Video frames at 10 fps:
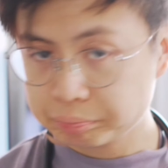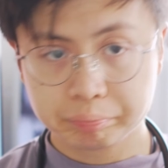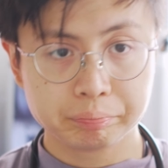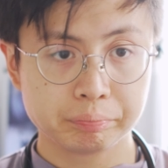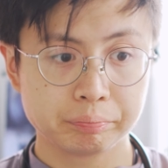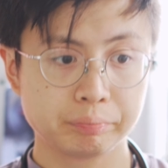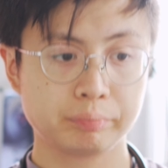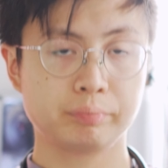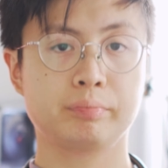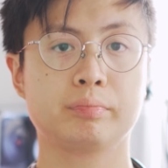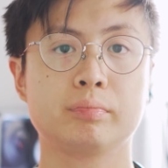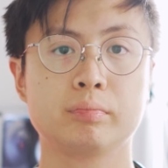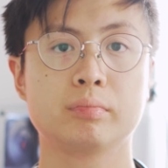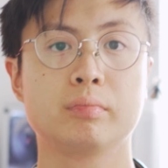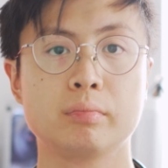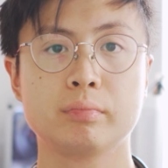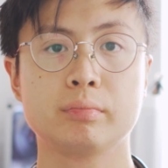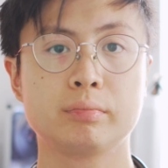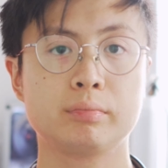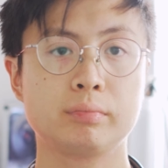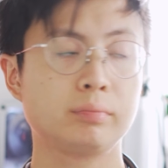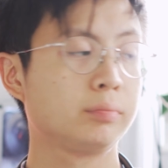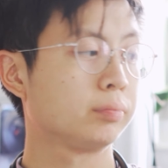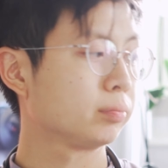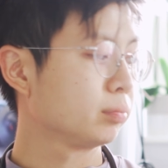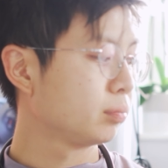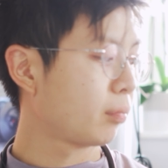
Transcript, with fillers: cash, more racks, more pee.